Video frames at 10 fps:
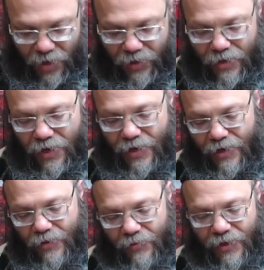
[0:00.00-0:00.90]

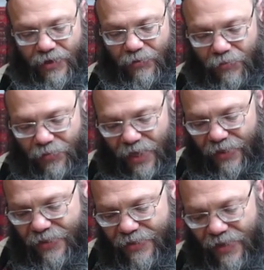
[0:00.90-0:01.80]
The
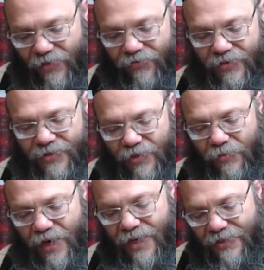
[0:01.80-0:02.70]
plate itself
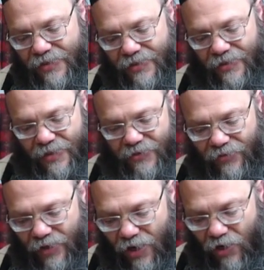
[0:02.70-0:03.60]
symbolizes the
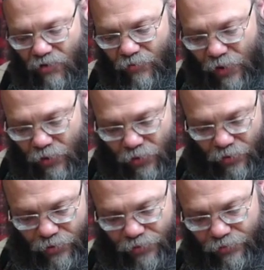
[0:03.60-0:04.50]
Sphira of
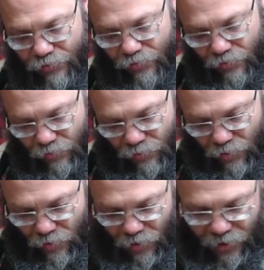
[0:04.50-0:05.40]
Malchut.
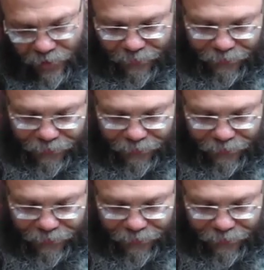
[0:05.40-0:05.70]
Okay.